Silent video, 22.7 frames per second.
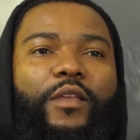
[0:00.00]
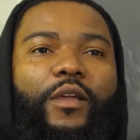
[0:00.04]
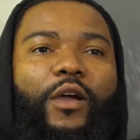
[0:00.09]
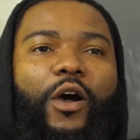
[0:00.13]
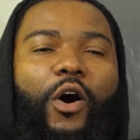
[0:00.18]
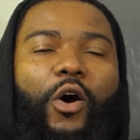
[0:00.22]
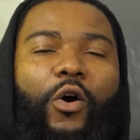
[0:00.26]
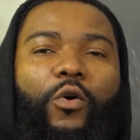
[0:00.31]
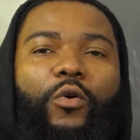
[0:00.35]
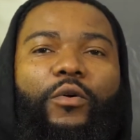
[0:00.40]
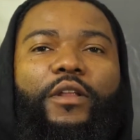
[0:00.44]

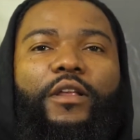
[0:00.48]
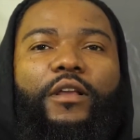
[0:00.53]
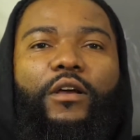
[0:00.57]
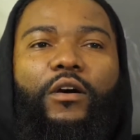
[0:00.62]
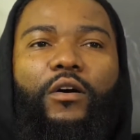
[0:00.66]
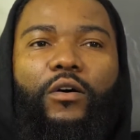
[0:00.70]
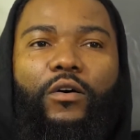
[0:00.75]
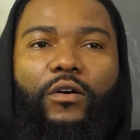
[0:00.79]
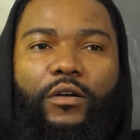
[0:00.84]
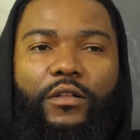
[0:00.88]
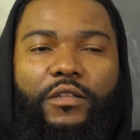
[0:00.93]

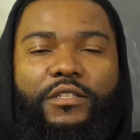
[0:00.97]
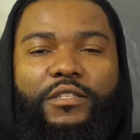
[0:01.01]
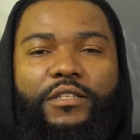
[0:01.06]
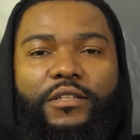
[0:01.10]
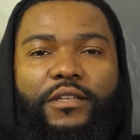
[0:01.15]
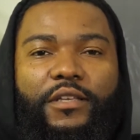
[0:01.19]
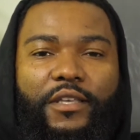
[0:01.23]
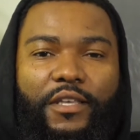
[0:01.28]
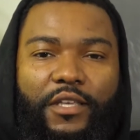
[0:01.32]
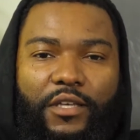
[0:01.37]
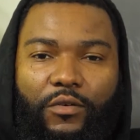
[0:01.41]
holding on
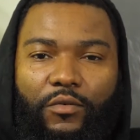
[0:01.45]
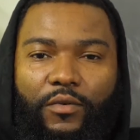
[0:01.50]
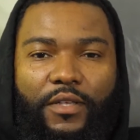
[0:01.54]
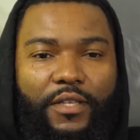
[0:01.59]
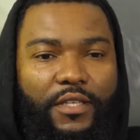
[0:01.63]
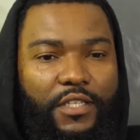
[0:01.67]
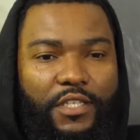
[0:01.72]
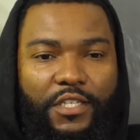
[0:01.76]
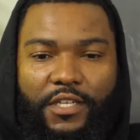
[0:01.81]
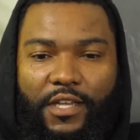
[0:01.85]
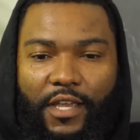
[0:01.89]
to guilt
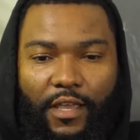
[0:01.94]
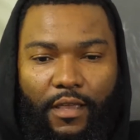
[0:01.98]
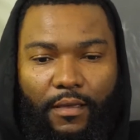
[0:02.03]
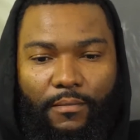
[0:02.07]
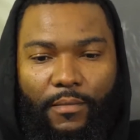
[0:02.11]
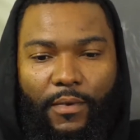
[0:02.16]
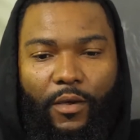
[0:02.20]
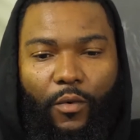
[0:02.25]
and shame